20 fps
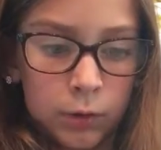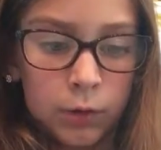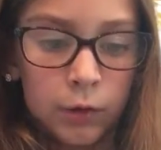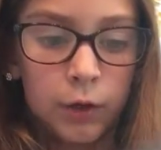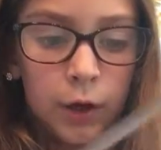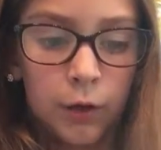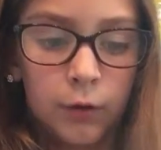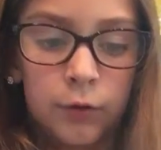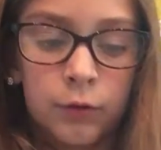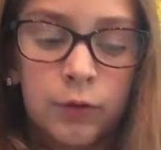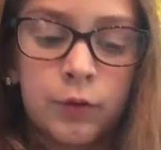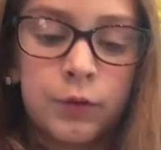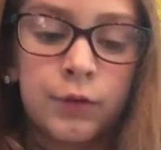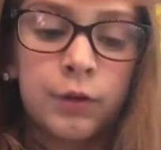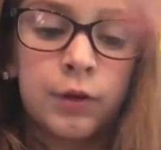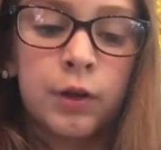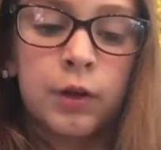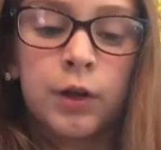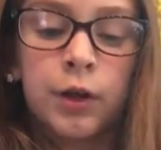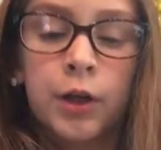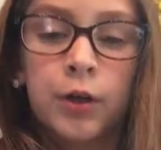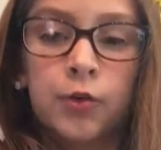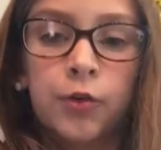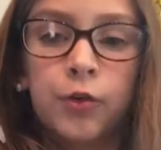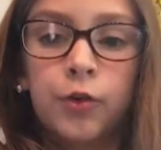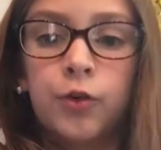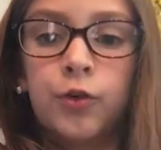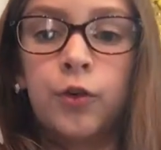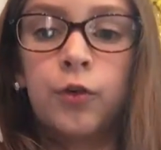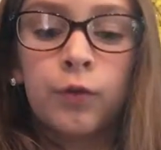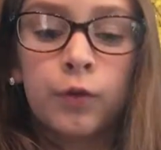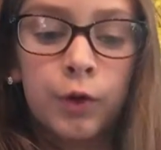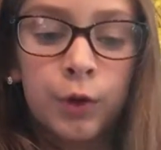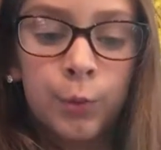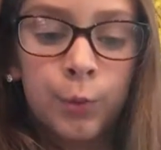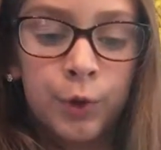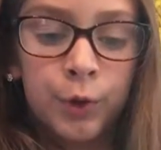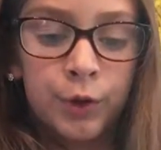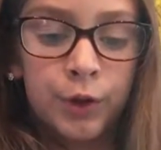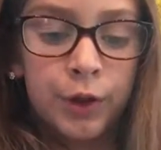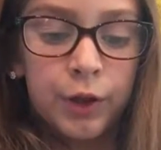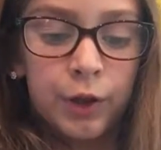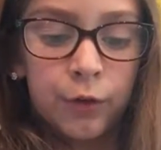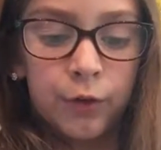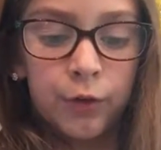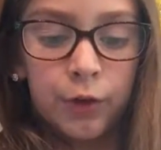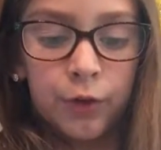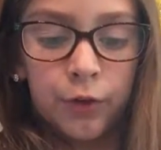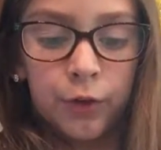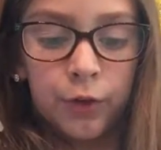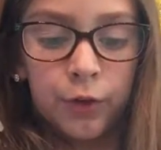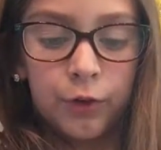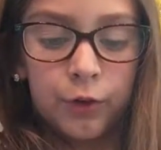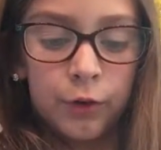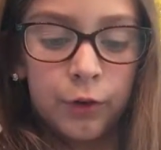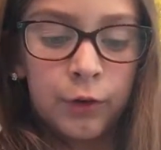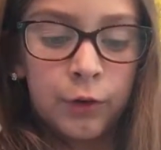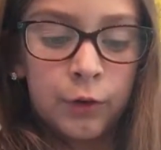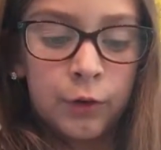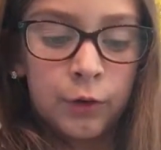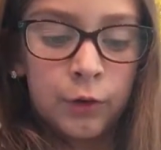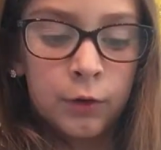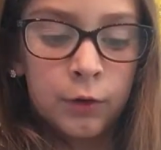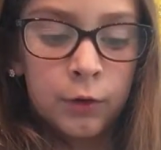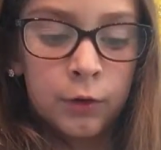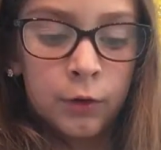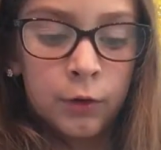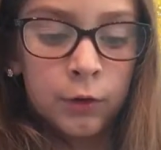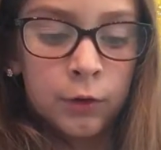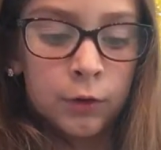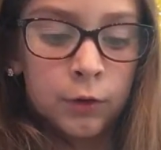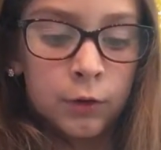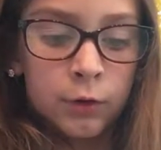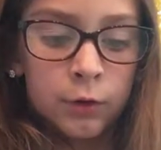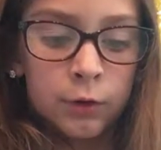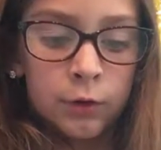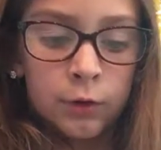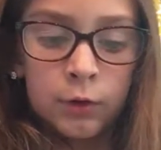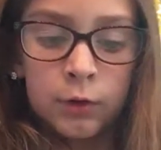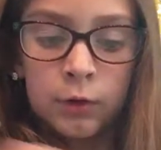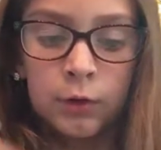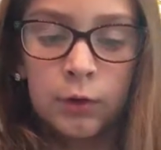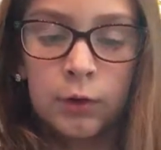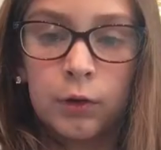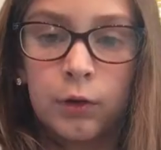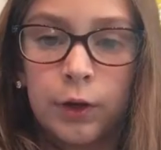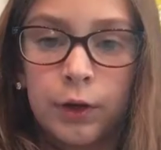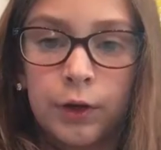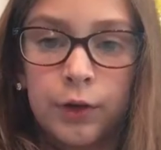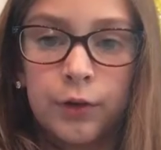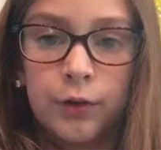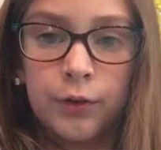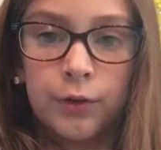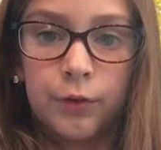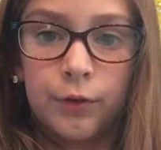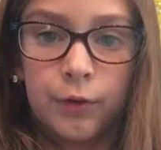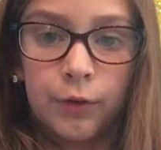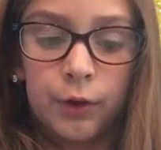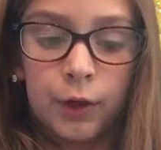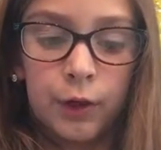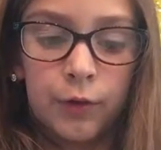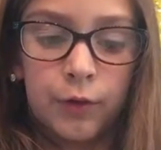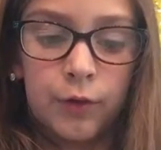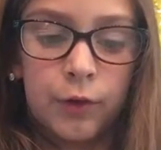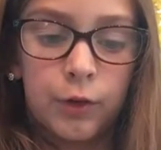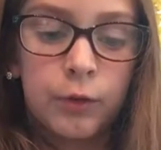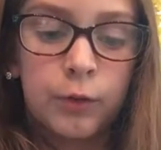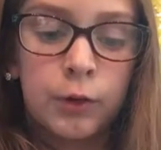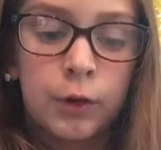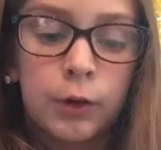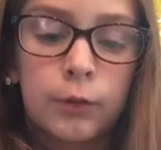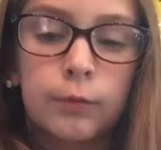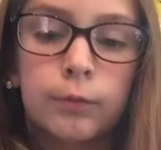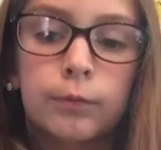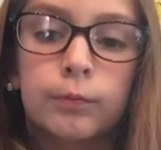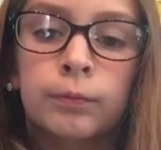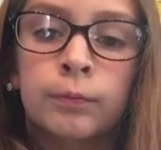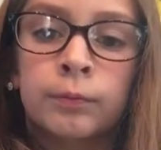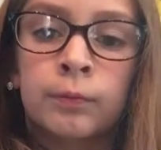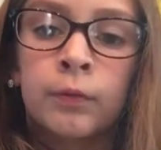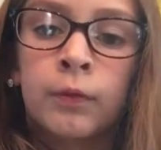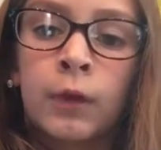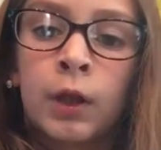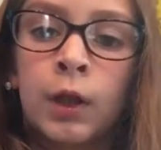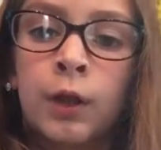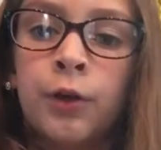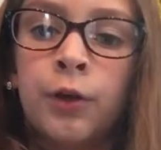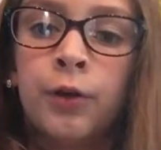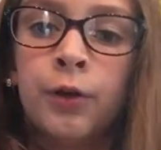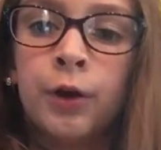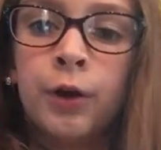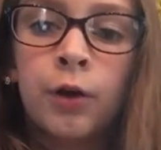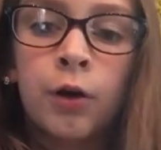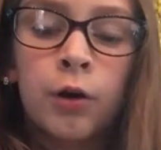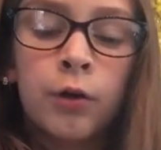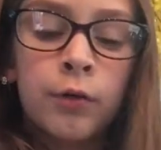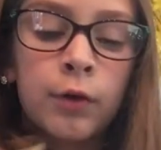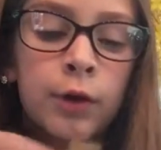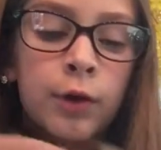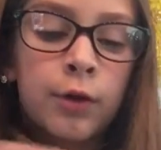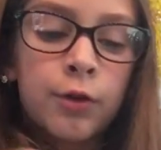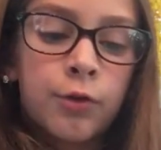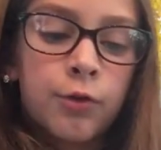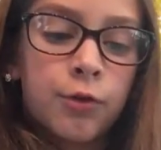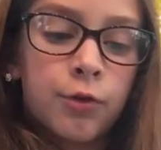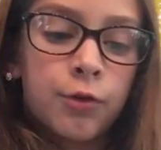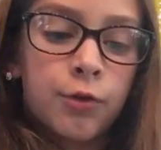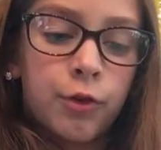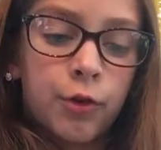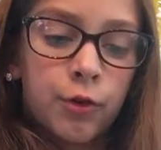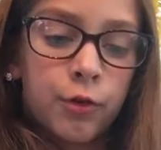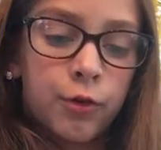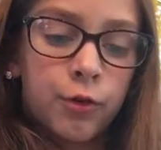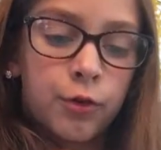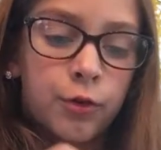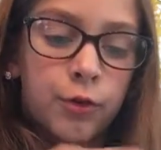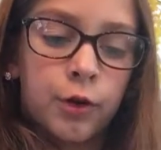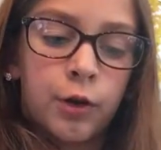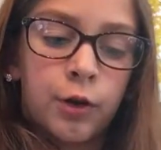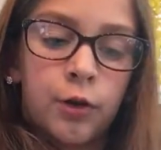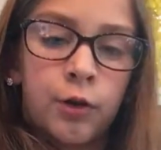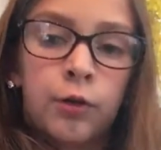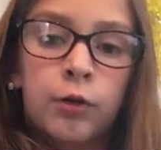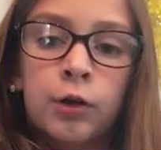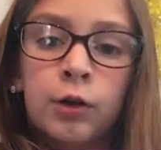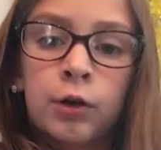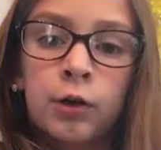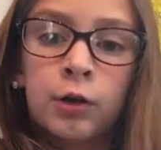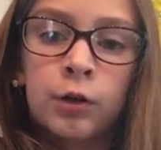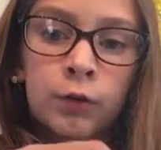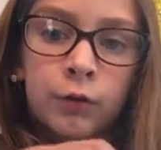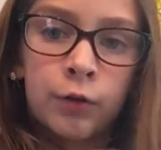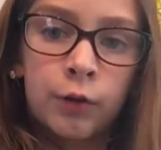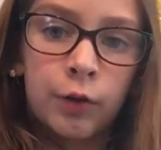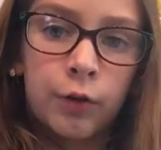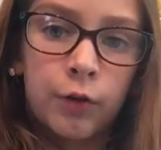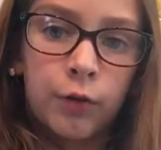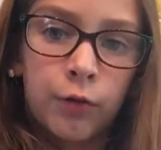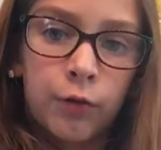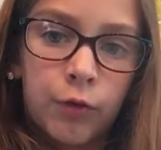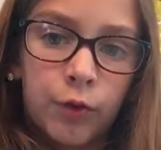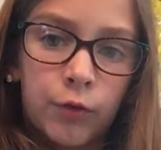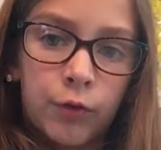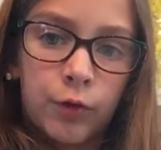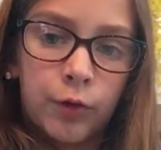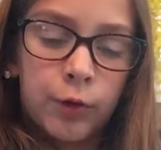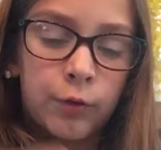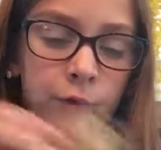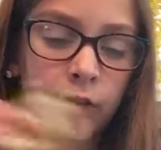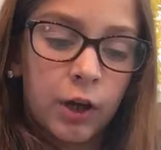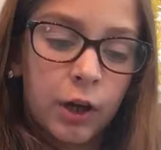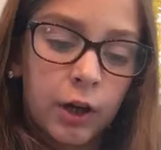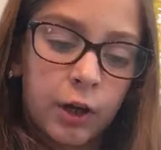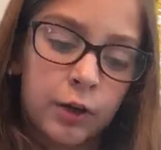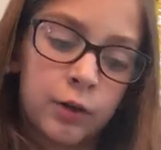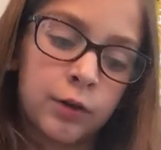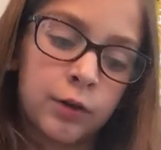Now, if you don't want to put the LPS under it, like you don't have to, you can always just, you know, read them sleep on the back.